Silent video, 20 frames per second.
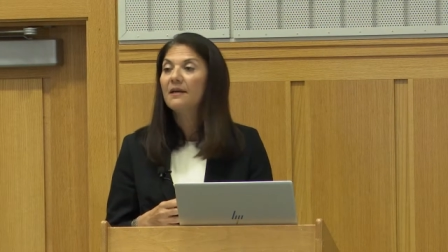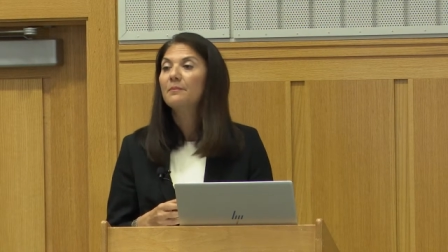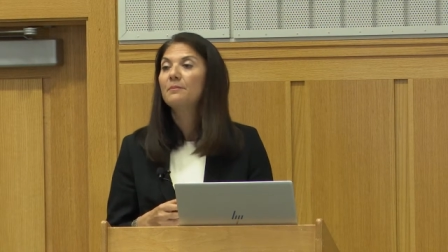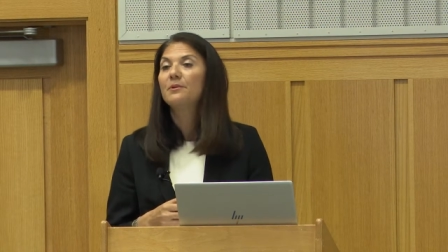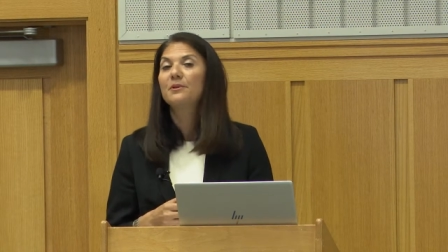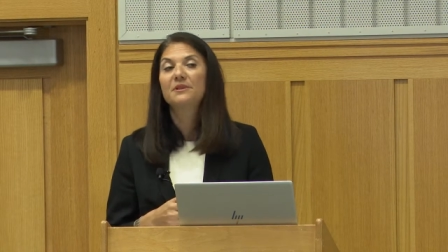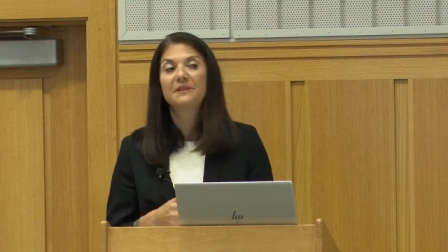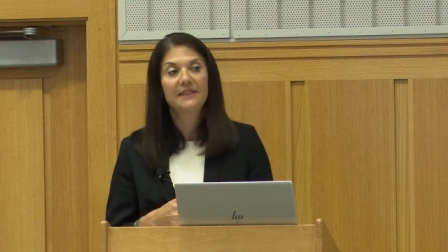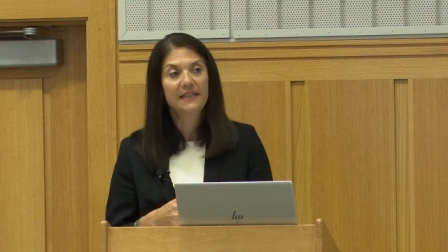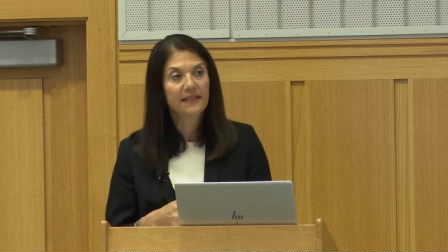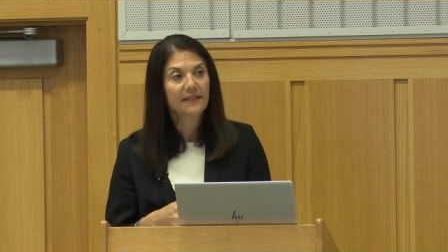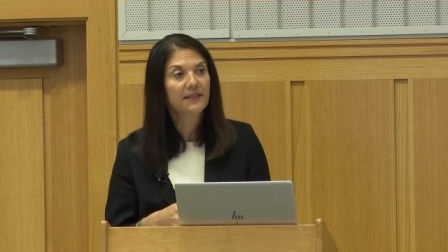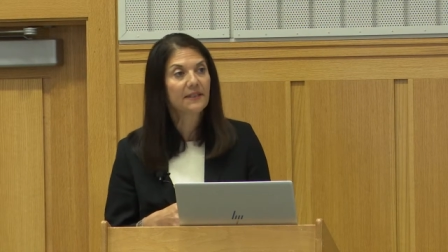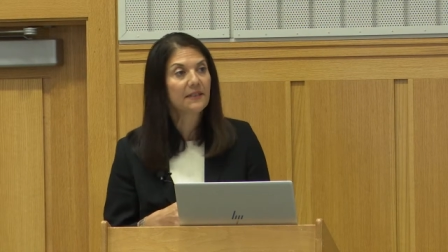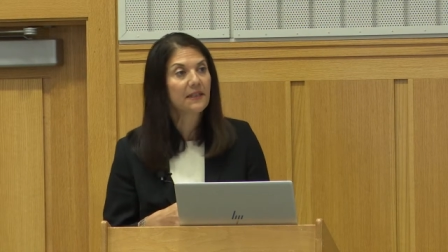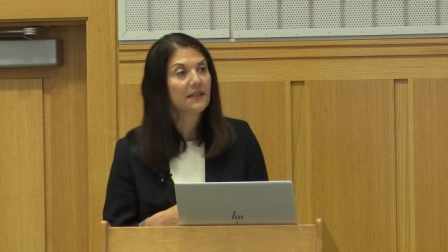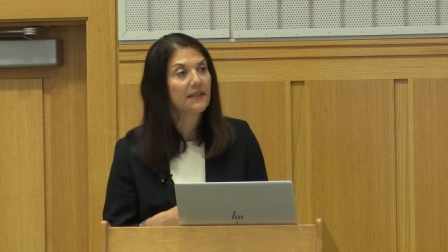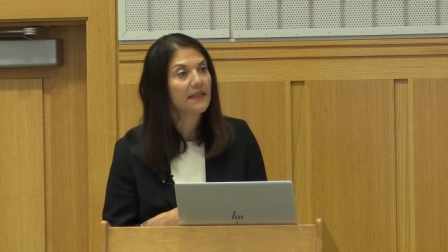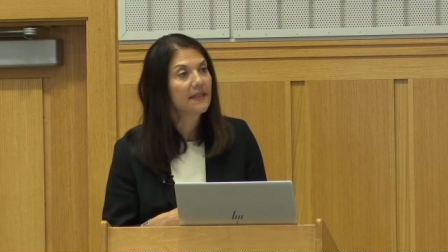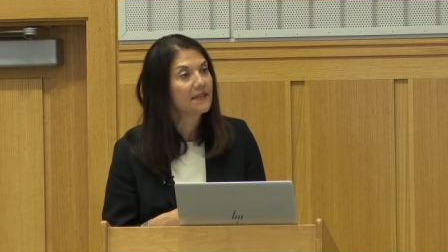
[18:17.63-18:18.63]

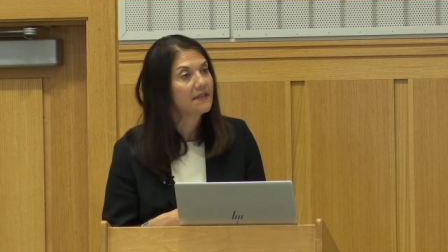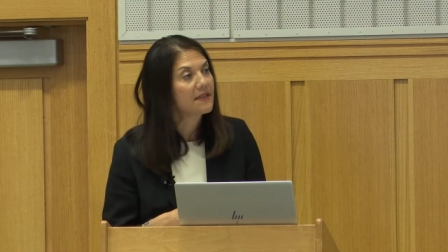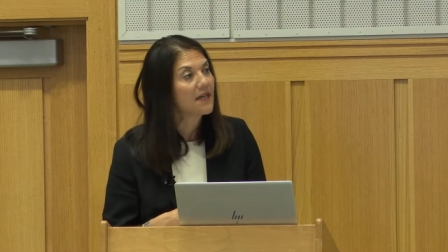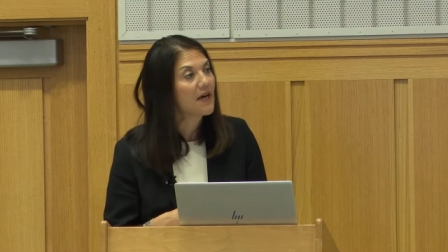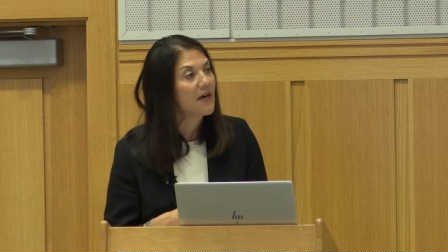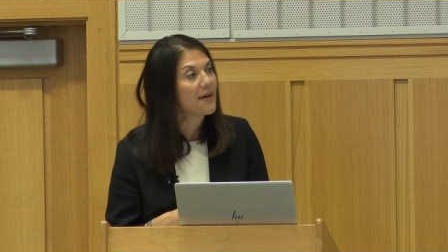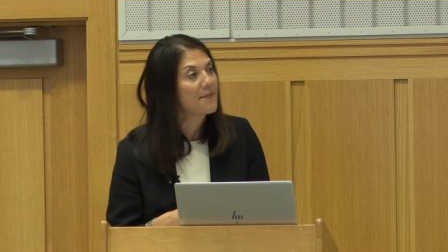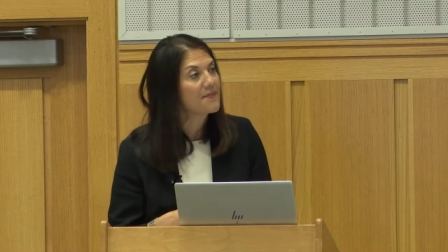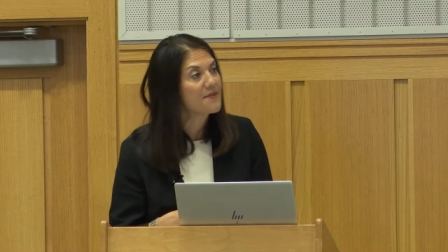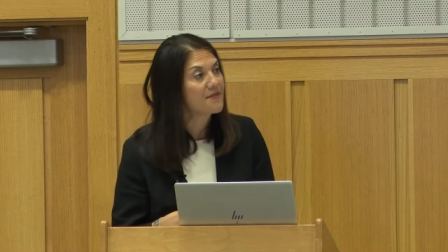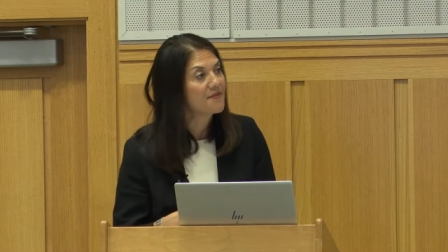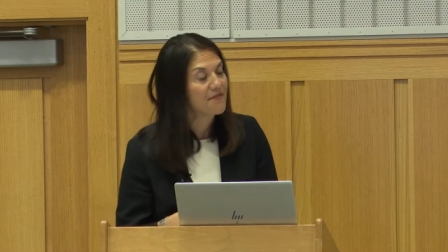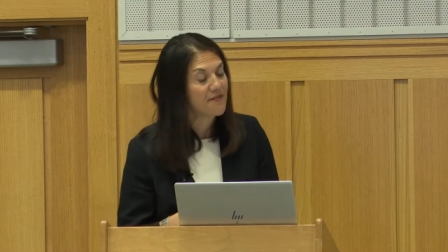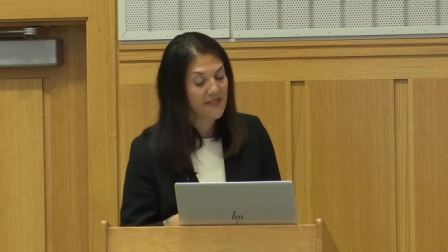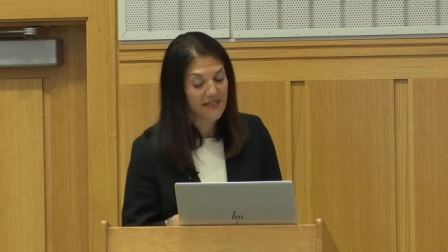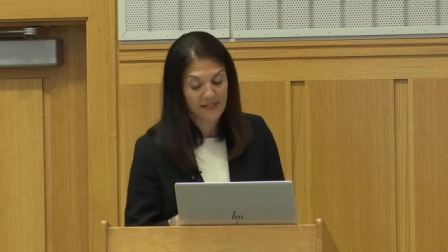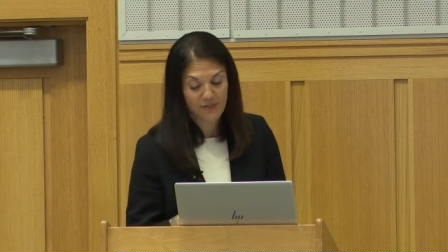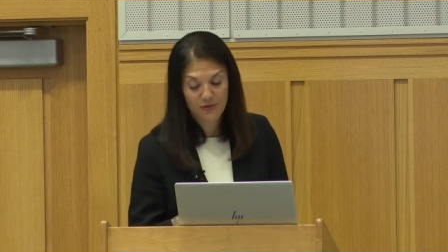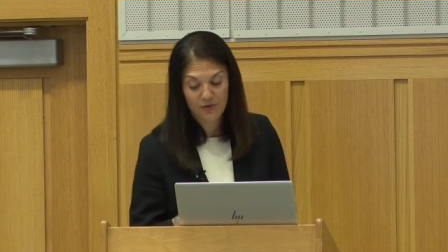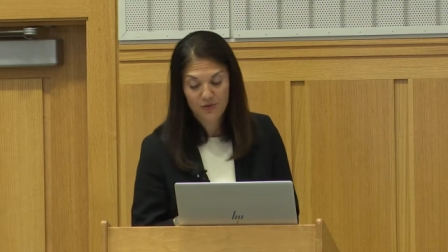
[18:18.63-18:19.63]
particularly in times of
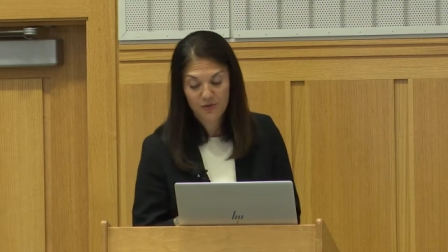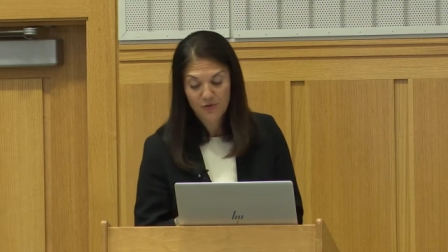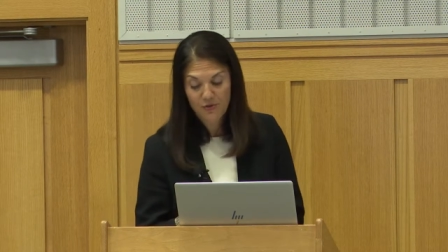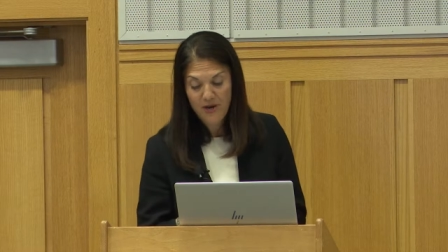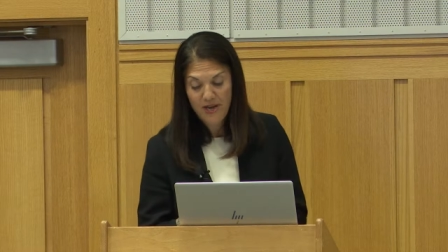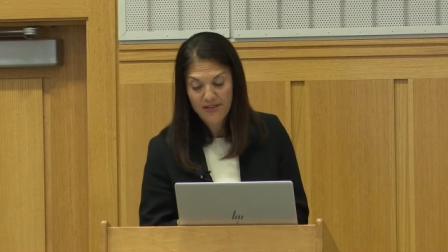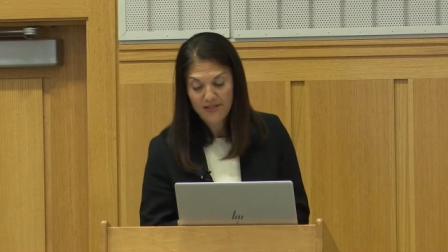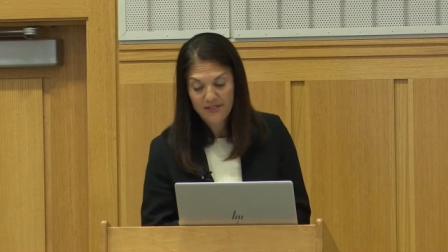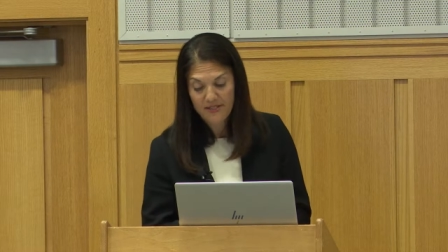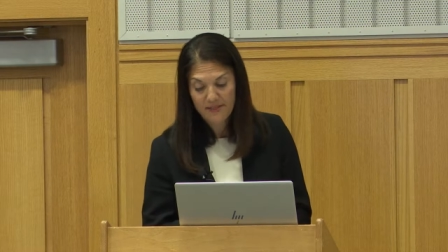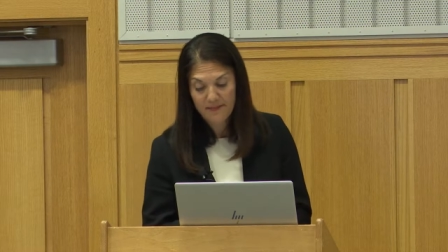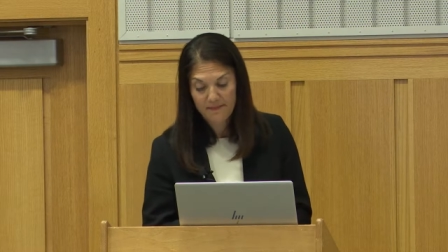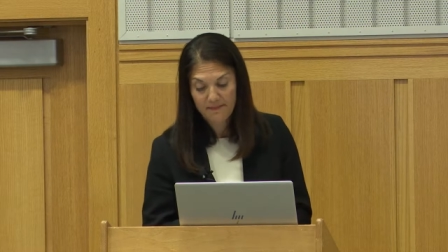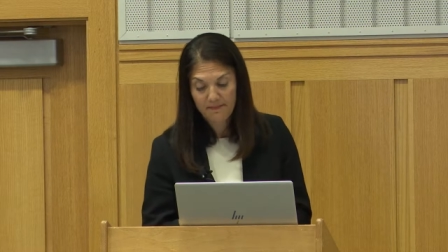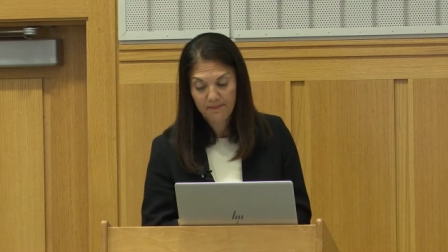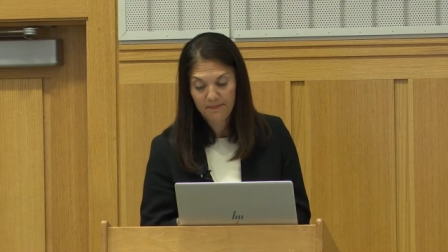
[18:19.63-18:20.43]
financial stress.